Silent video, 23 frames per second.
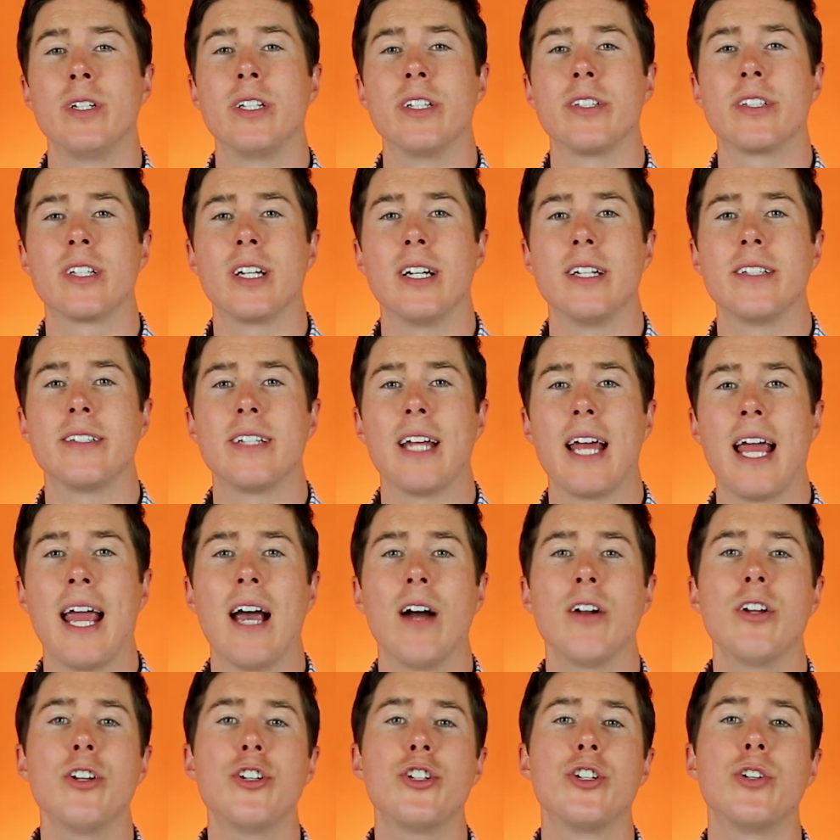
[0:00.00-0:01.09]
we discussed
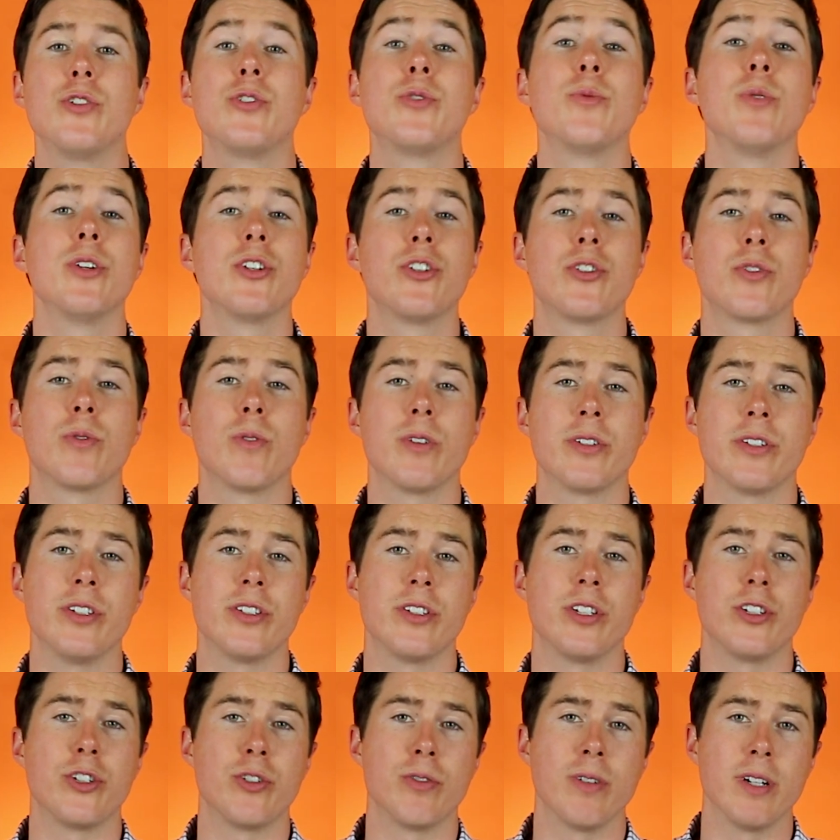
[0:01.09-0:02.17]
how to choose which
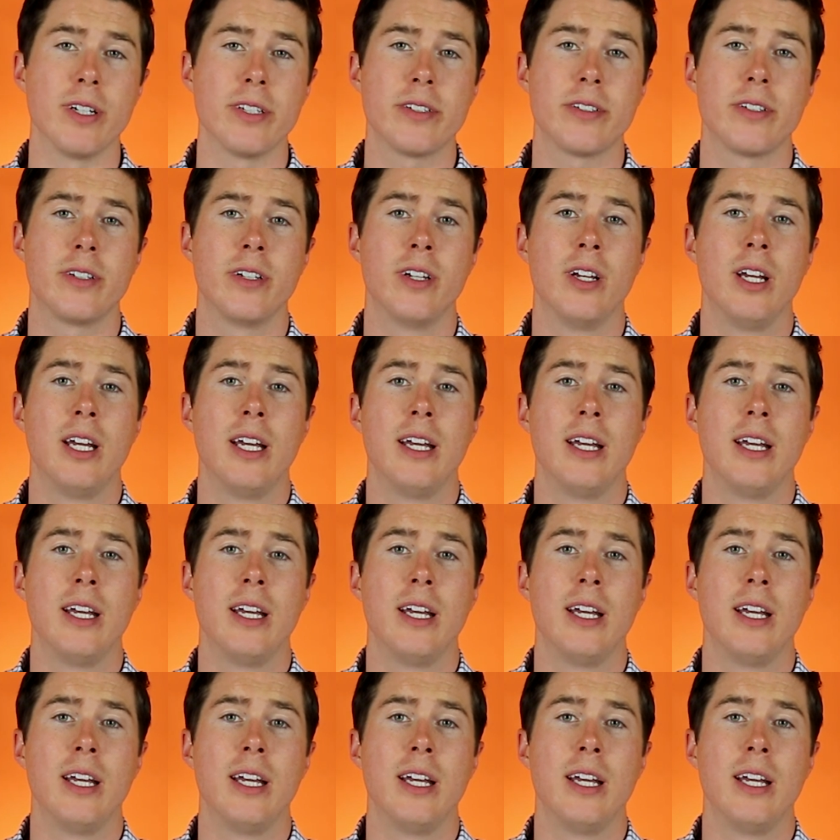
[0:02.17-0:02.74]
sources to trust.